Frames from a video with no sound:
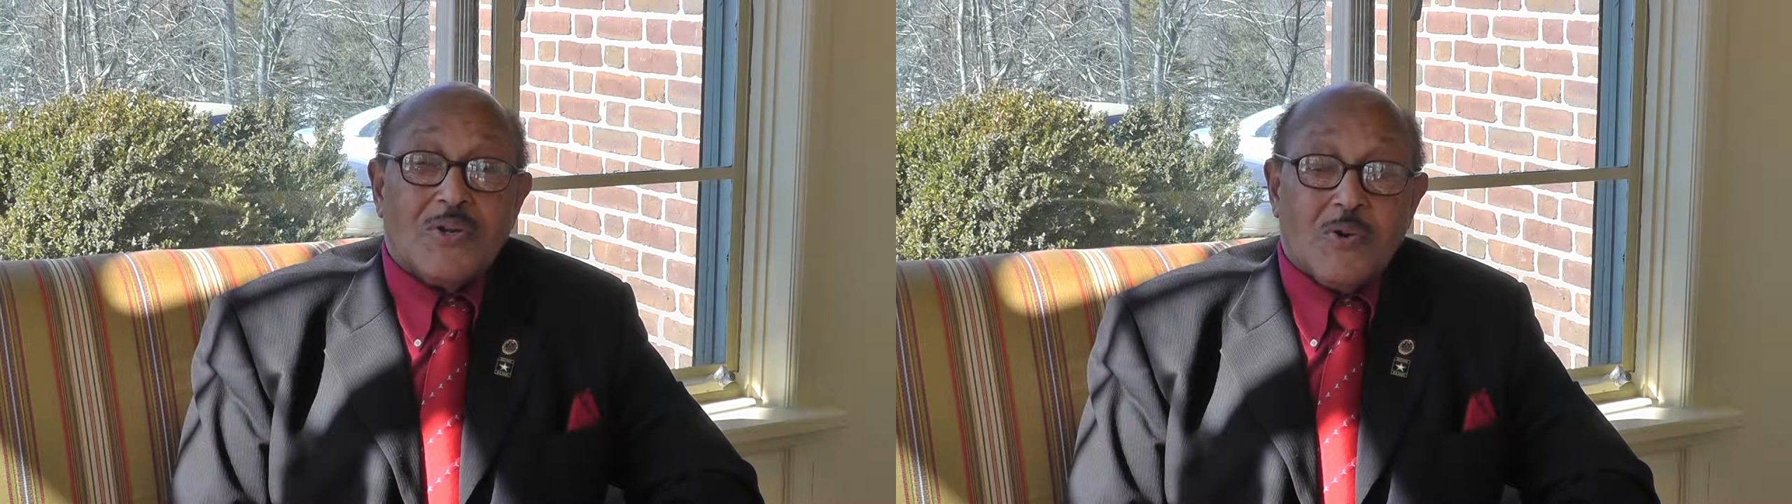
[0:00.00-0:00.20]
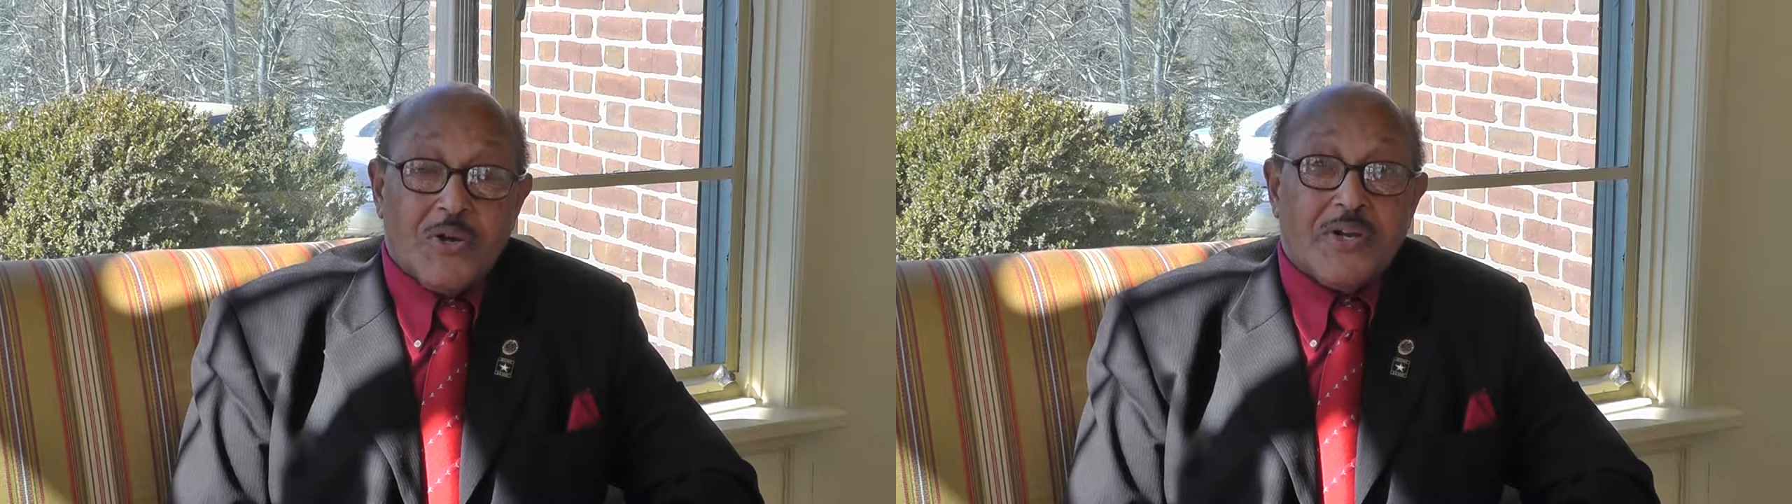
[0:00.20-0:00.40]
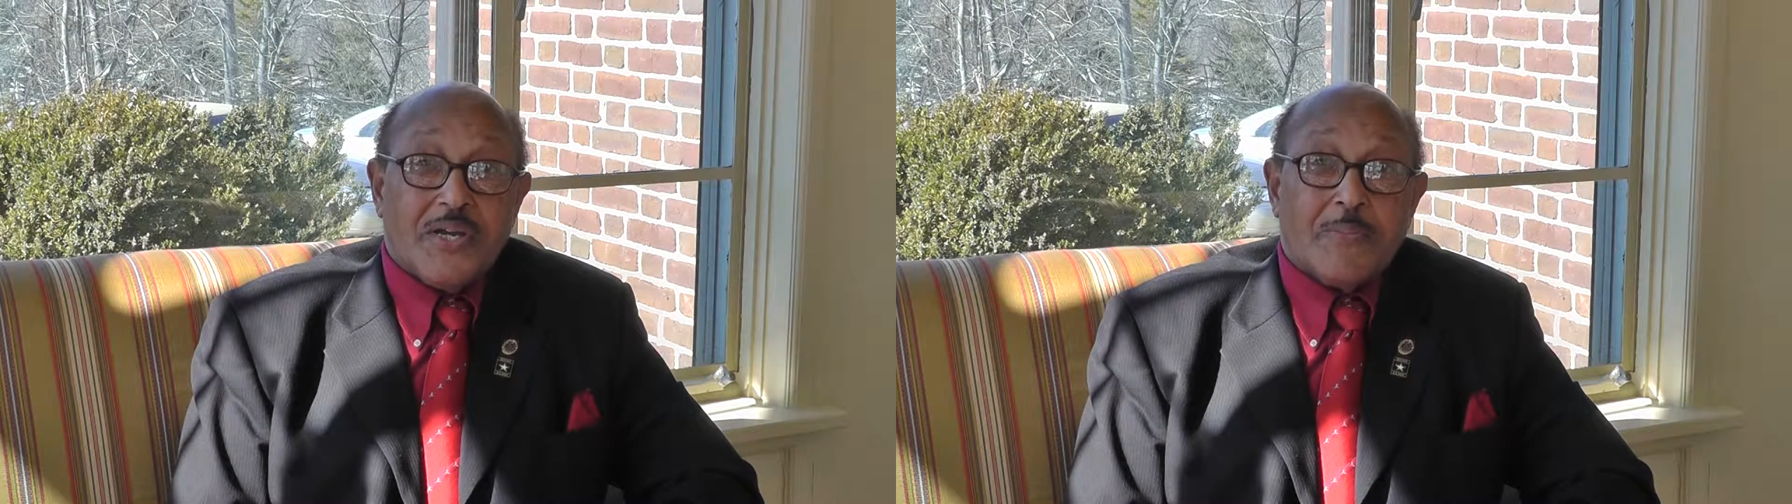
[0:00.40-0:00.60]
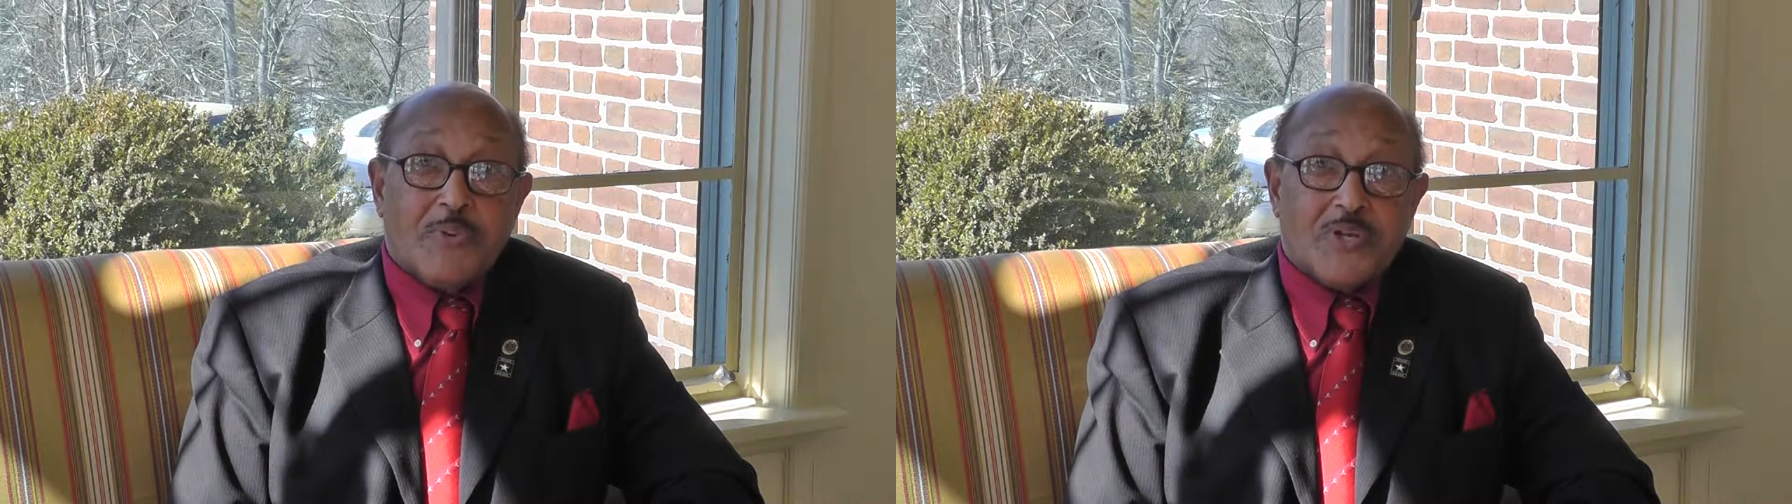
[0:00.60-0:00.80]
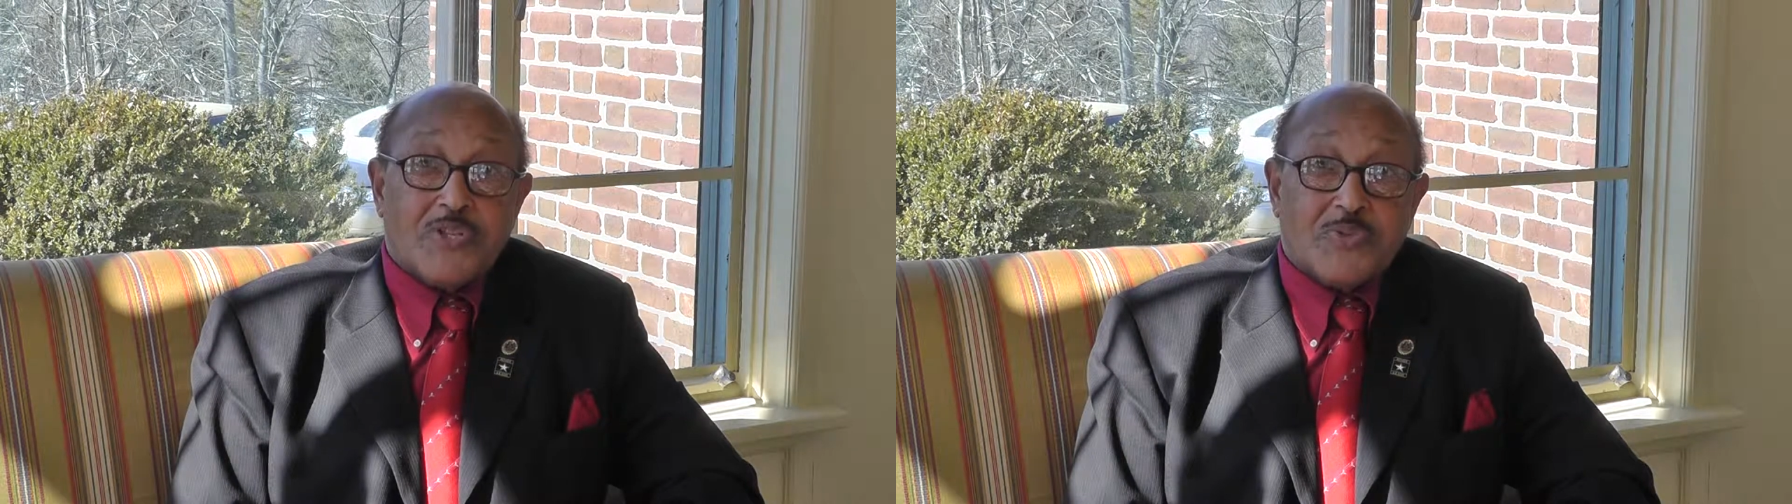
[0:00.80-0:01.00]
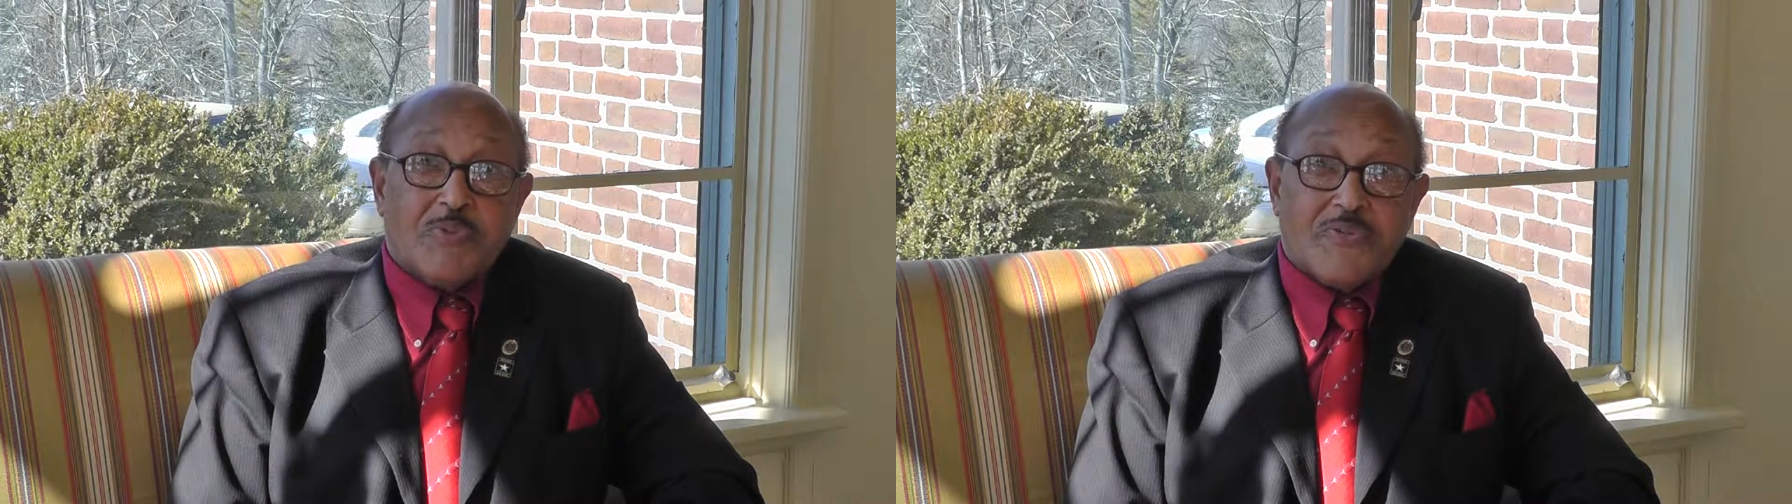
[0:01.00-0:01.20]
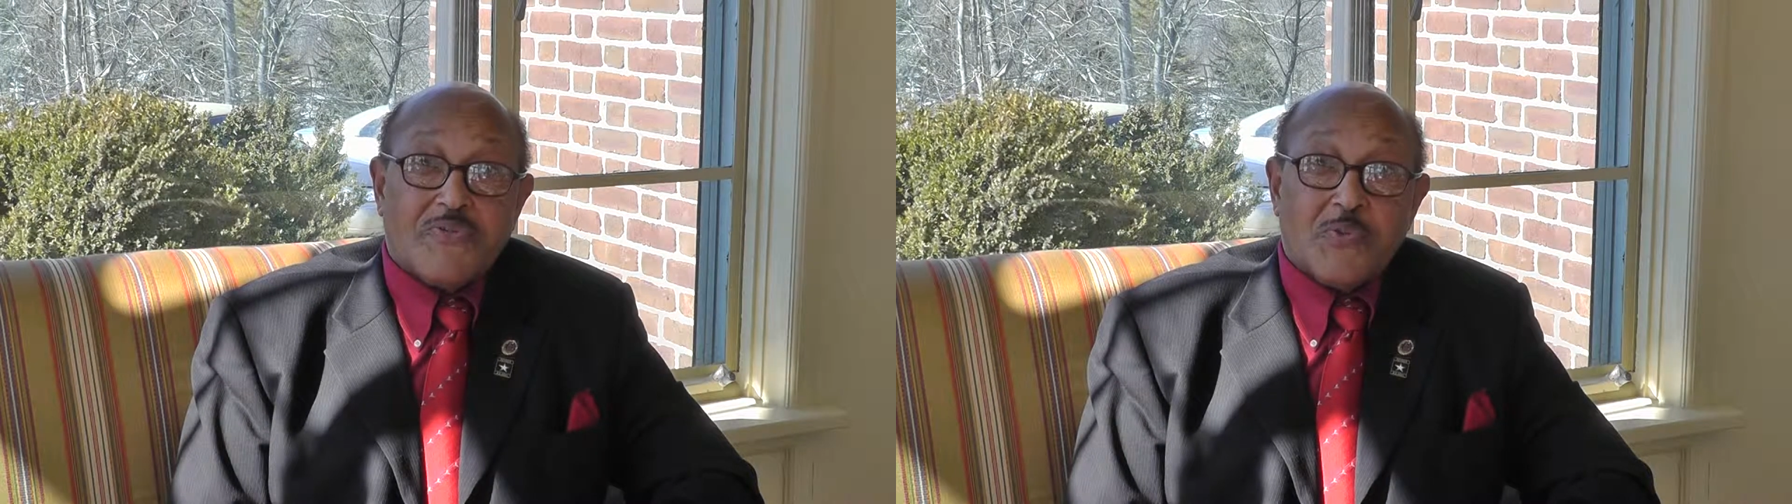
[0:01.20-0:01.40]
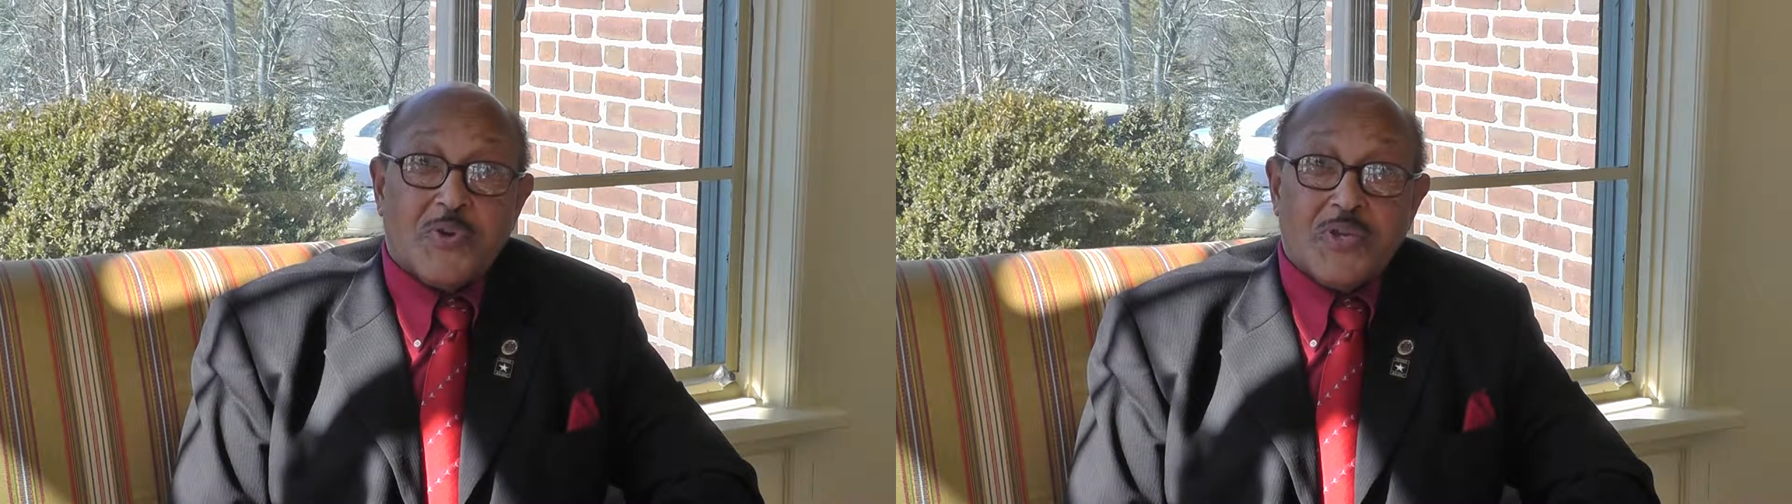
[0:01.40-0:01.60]
ordinary brothers put
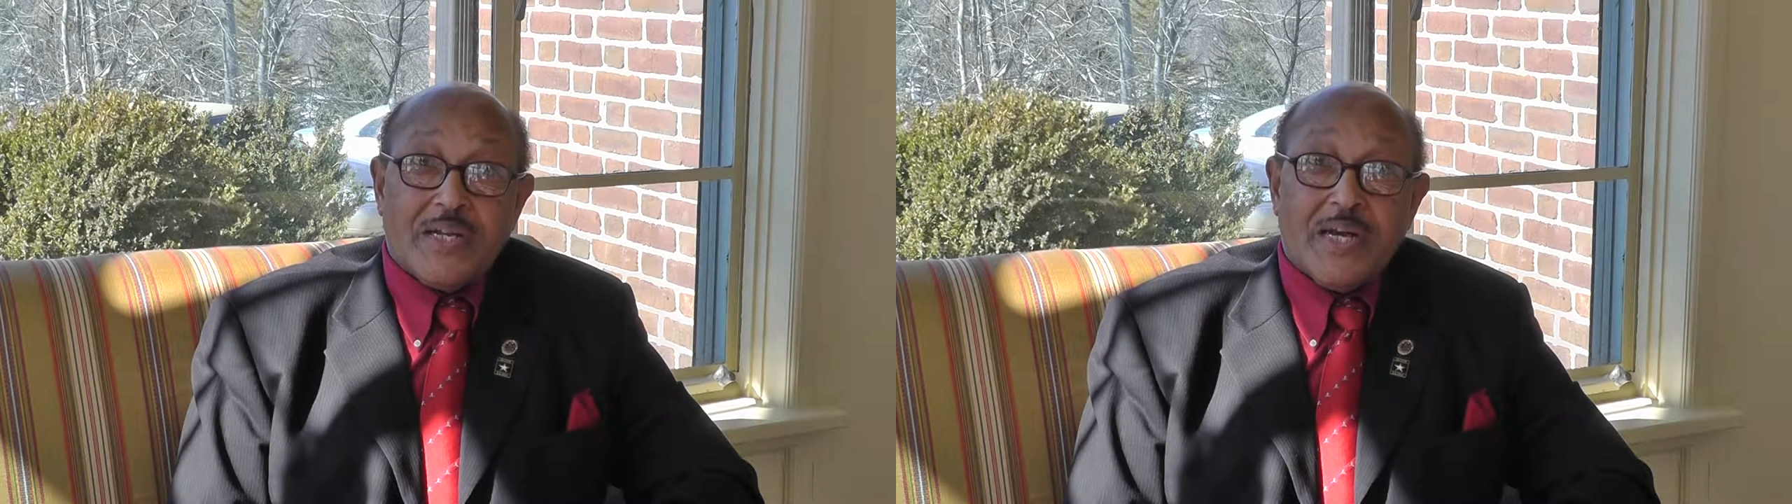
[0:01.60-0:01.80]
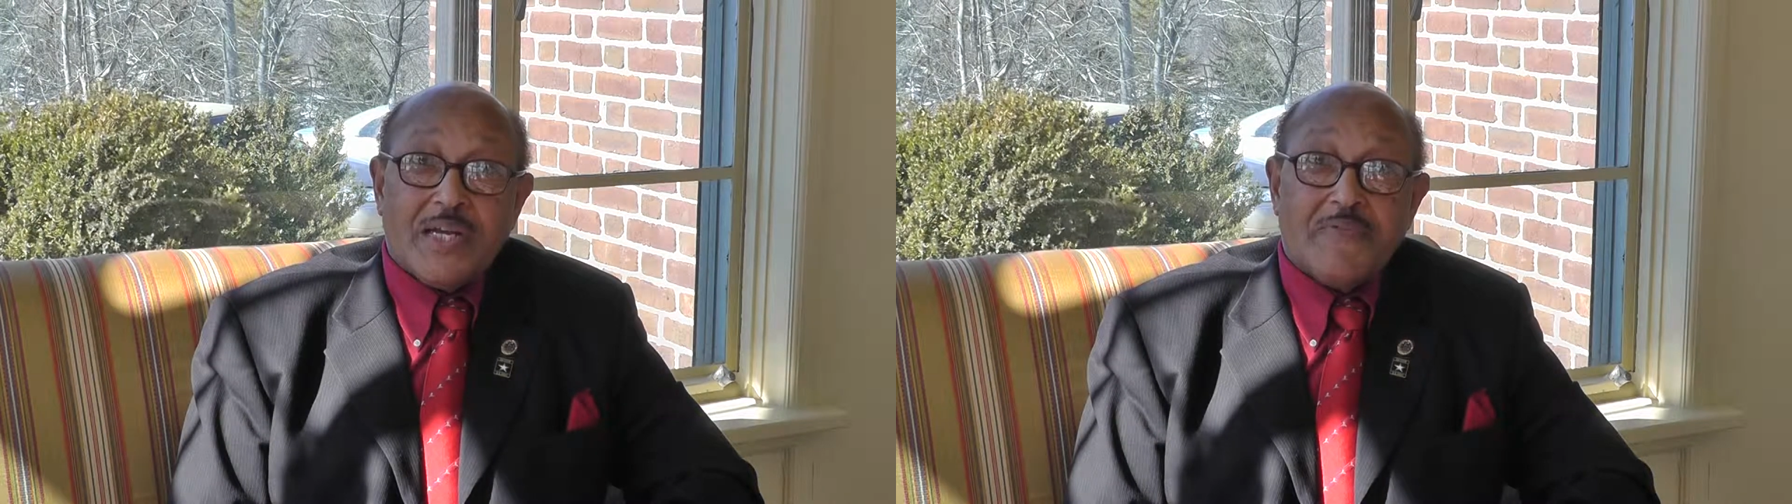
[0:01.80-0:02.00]
forth in our